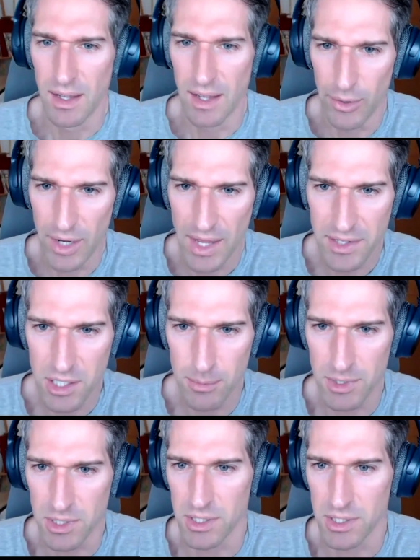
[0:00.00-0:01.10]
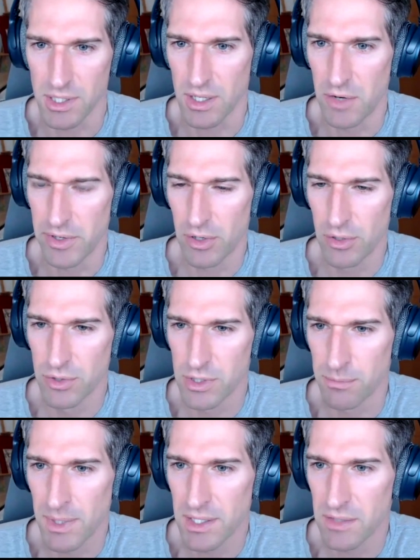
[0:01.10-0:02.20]
outlandish images are garnering hundreds
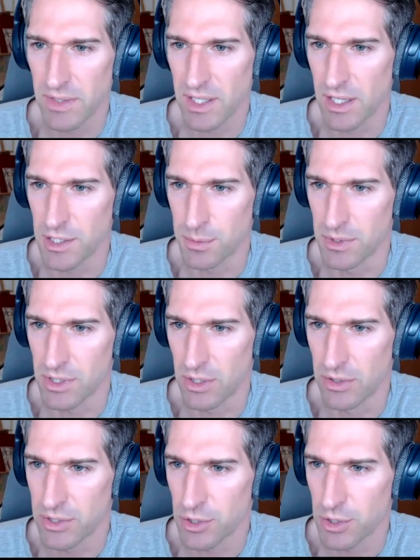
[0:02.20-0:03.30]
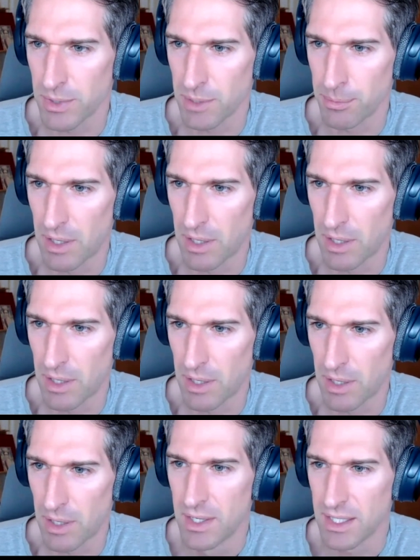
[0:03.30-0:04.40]
of millions of engagements on the social media platform,
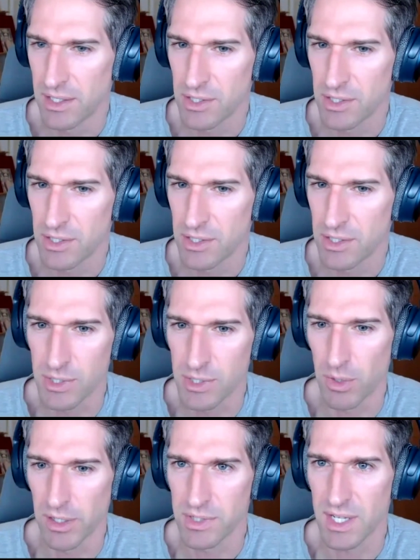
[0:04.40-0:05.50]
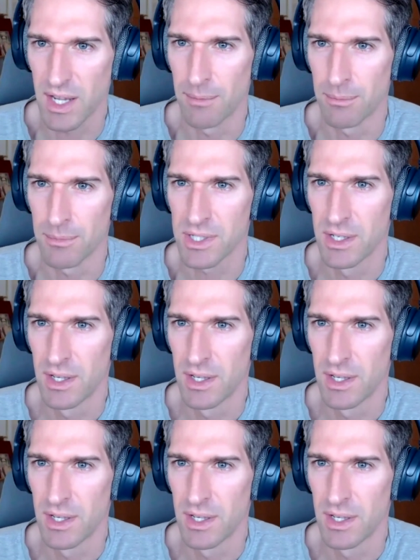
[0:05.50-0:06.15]
leading some users wary of scams.